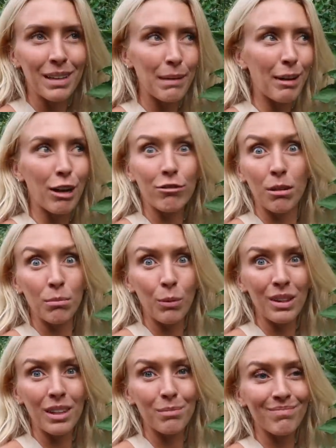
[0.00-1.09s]
Can I make a crumble
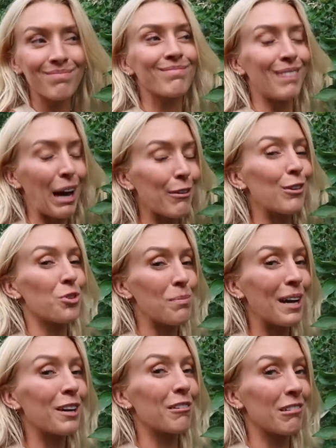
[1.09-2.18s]
with them? I would enjoy
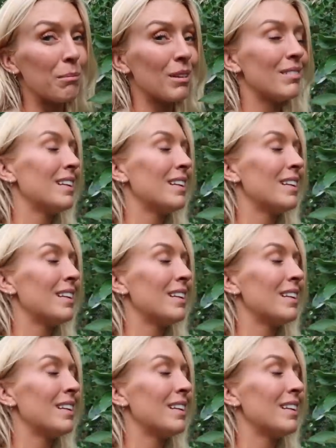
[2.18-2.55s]
making a crumble.